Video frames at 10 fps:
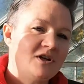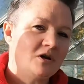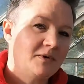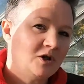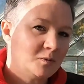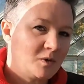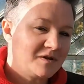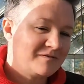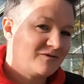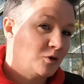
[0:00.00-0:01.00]
coming up
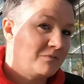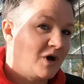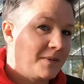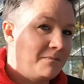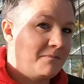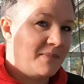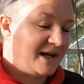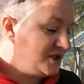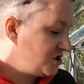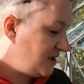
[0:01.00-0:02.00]
with for my
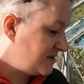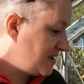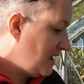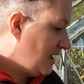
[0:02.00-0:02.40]
benches,